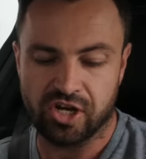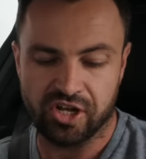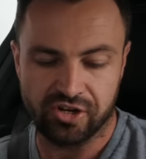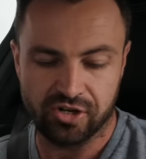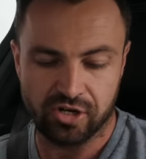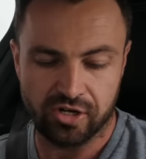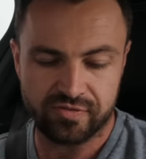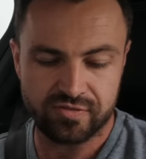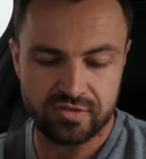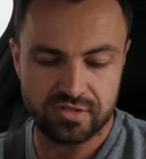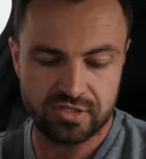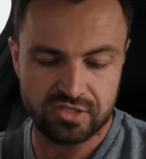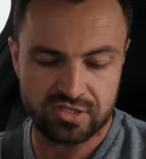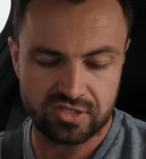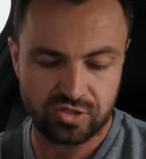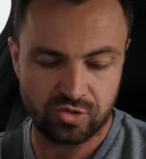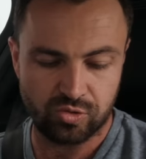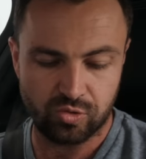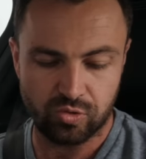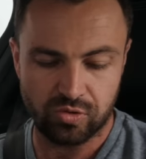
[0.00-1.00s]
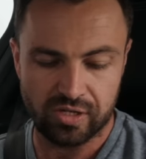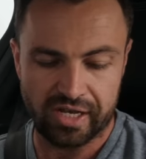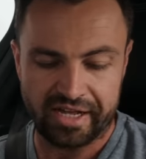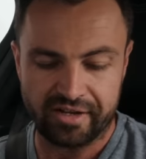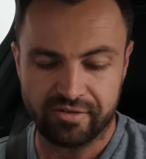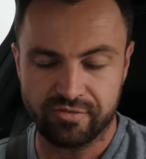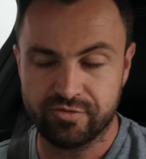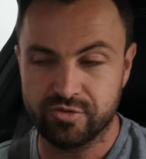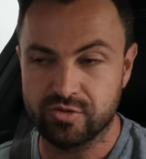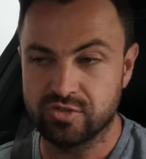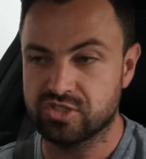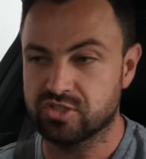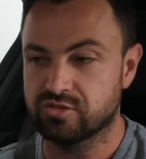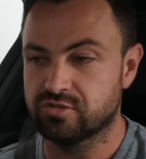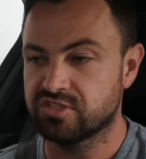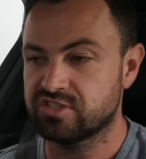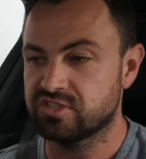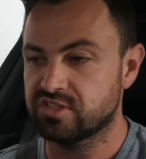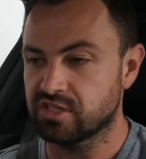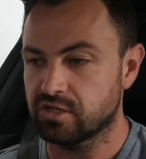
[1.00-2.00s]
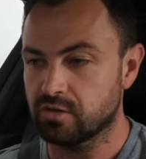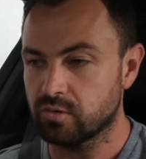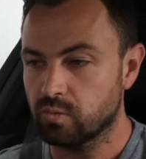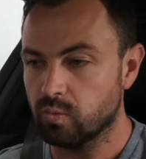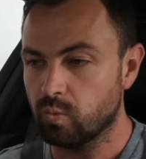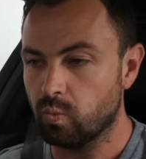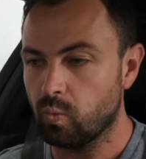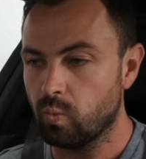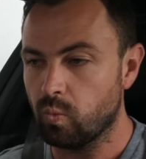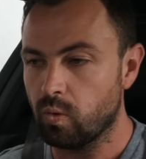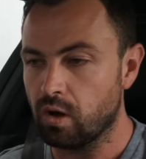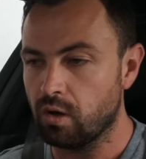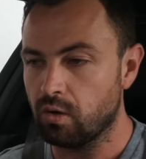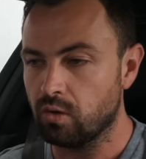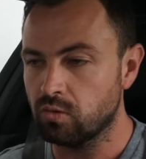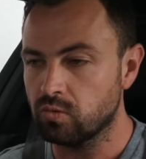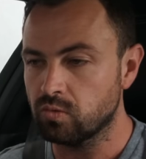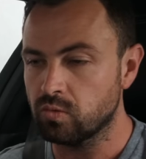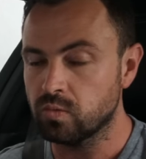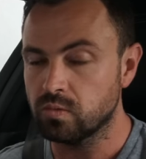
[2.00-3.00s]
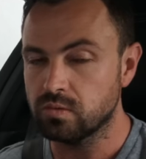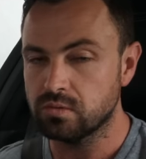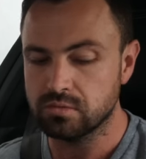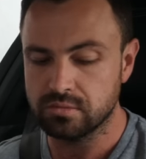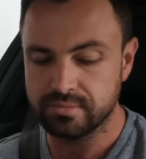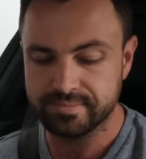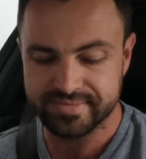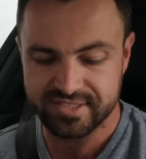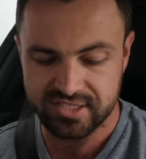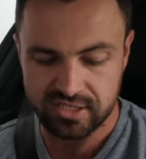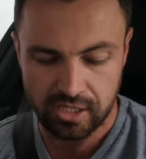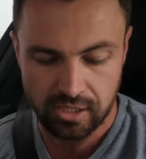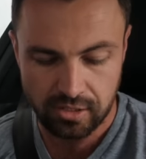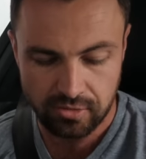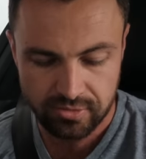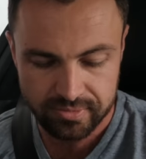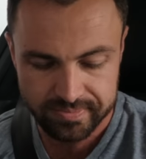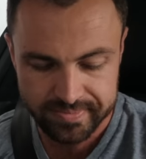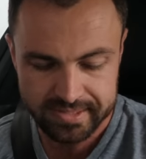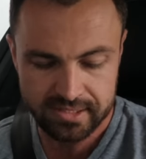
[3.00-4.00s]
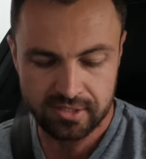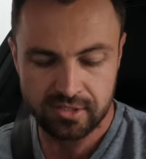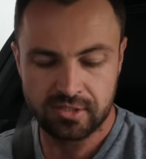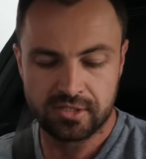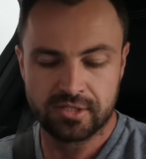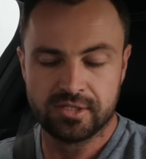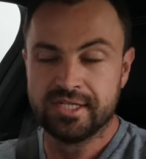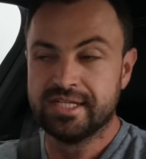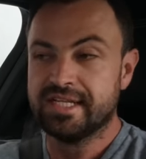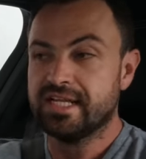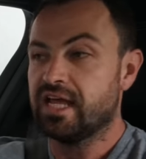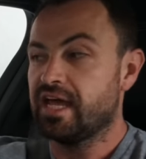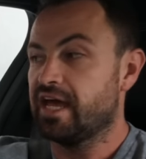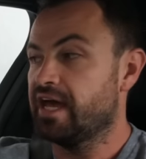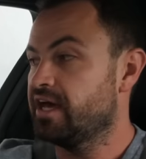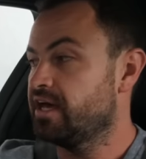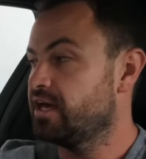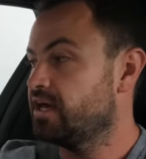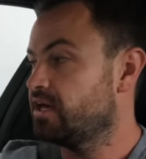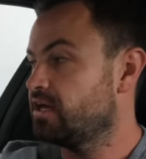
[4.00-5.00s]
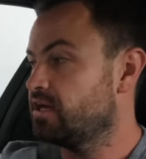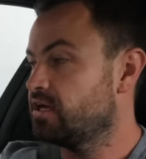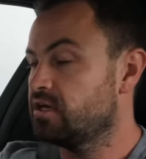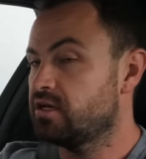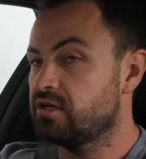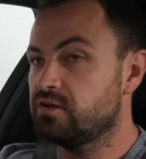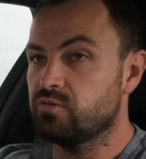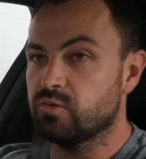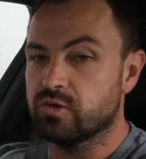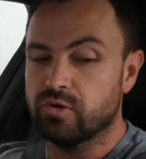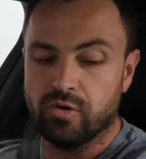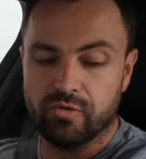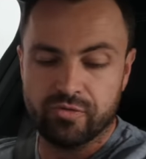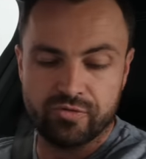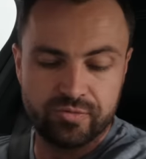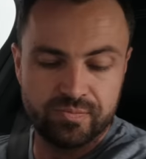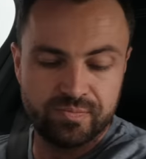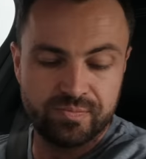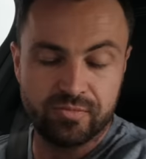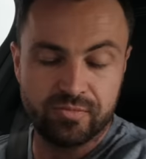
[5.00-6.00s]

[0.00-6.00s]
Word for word: on after this cool, like futuristic sound. And we're off.